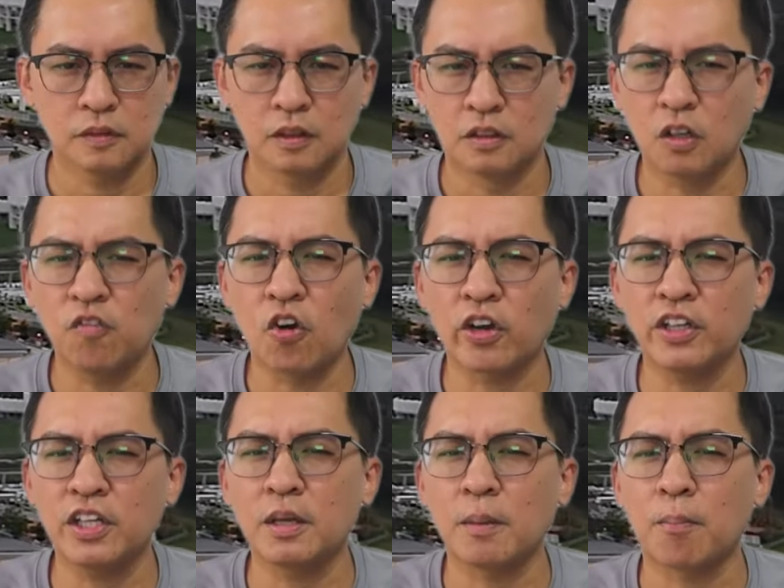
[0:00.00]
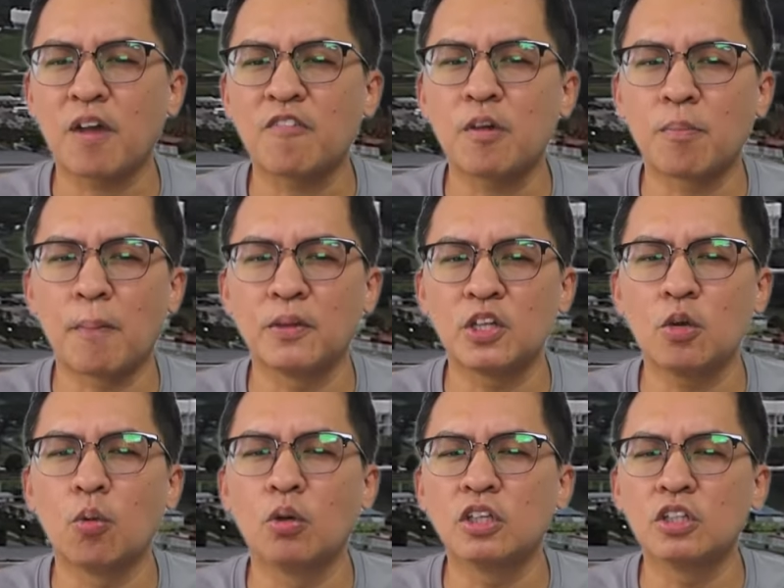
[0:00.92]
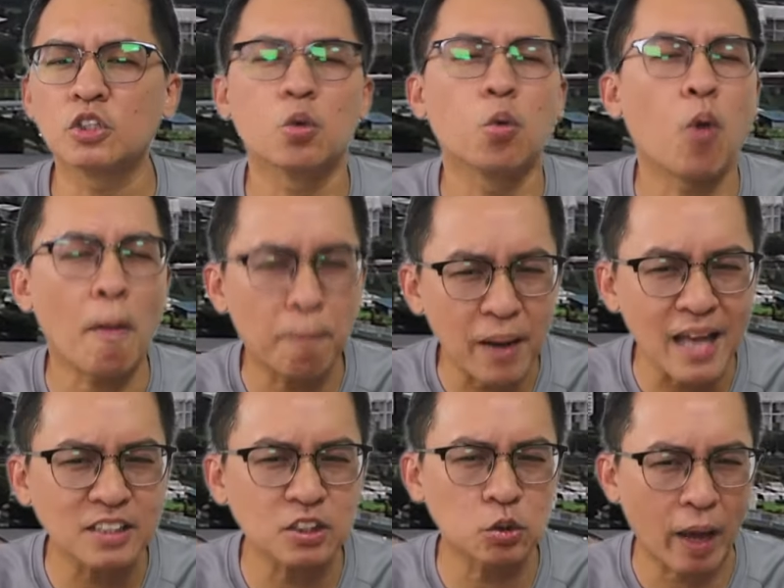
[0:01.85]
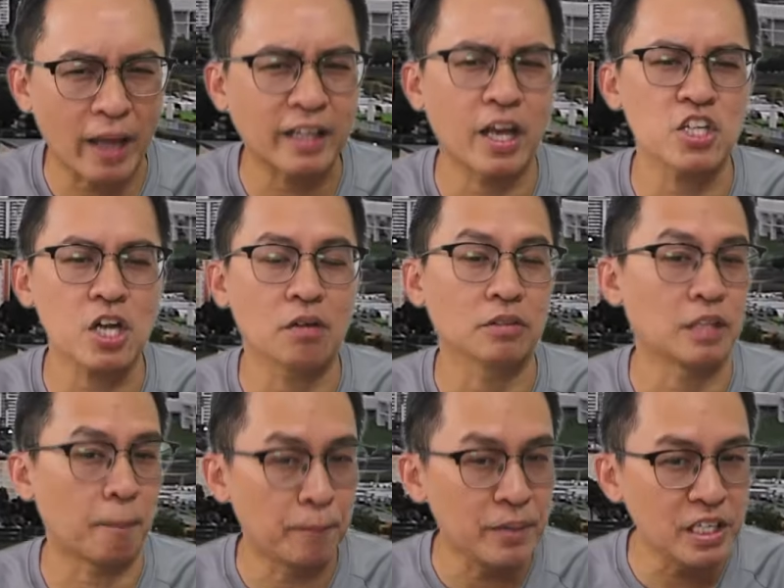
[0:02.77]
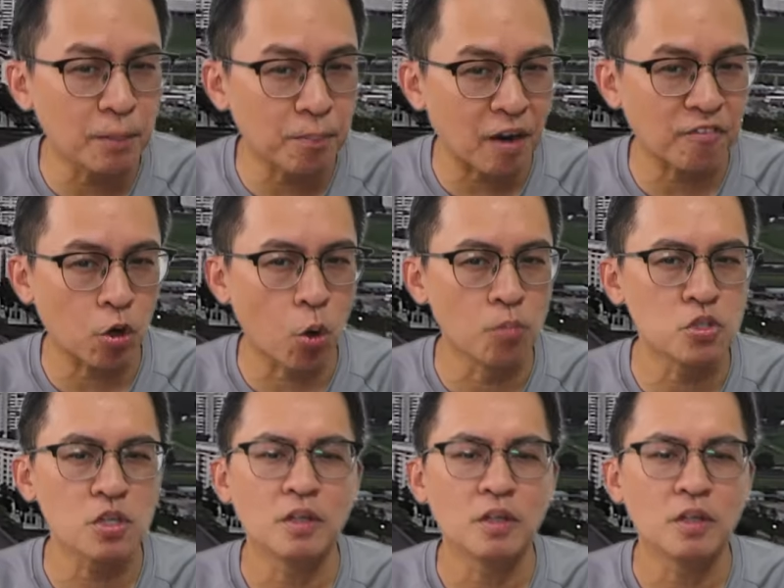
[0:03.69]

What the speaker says: Not forgetting private property owners who have plans to encash out their bigger private homes